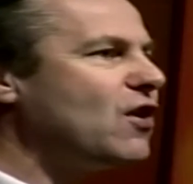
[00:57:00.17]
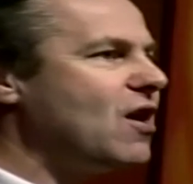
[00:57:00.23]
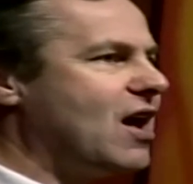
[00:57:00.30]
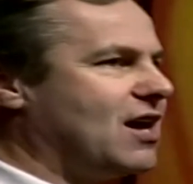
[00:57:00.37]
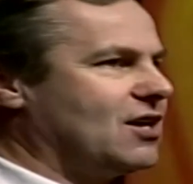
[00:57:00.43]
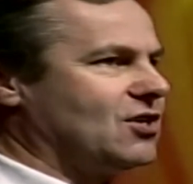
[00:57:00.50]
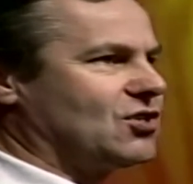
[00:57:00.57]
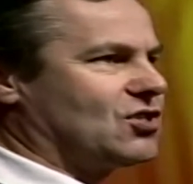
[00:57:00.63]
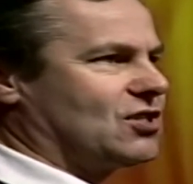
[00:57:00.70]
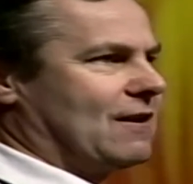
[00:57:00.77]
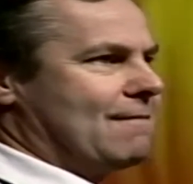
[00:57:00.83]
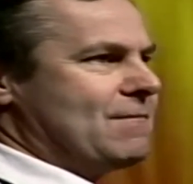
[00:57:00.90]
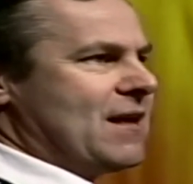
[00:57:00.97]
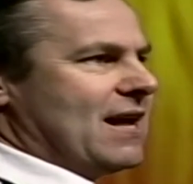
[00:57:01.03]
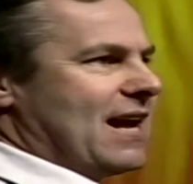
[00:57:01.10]
us
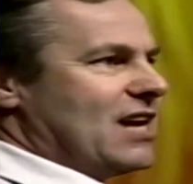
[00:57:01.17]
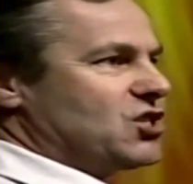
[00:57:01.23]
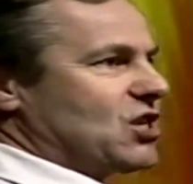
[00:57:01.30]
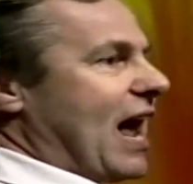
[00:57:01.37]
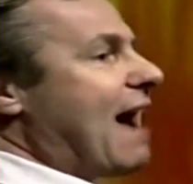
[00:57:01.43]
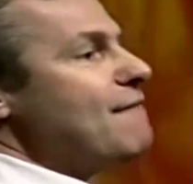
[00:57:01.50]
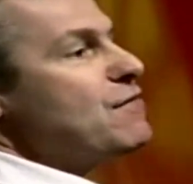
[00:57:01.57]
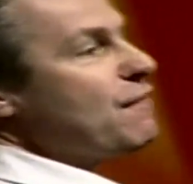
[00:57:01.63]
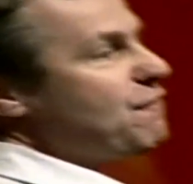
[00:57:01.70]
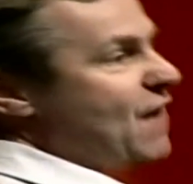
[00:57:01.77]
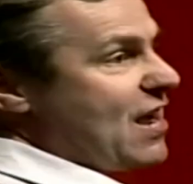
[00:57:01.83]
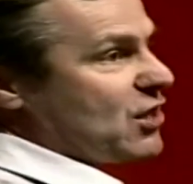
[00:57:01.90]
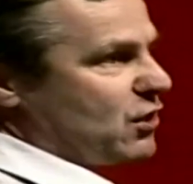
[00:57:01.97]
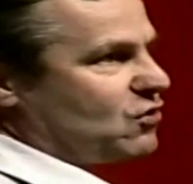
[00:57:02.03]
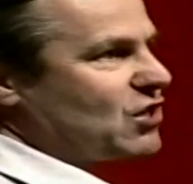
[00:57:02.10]
is to have the
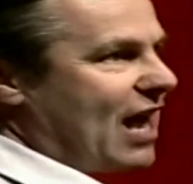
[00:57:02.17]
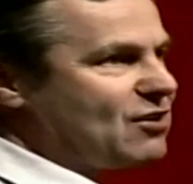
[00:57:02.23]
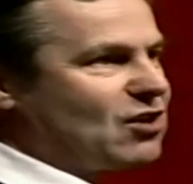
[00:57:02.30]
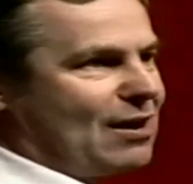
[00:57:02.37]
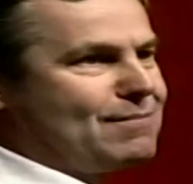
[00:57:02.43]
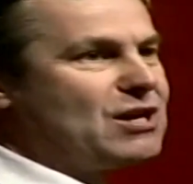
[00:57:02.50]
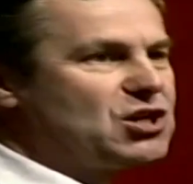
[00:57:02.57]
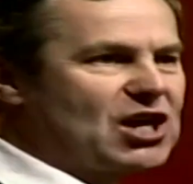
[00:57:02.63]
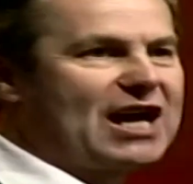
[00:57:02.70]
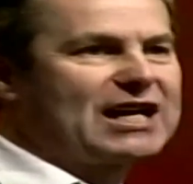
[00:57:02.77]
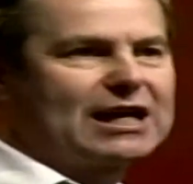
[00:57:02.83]
faith of Shadrach, Meshach,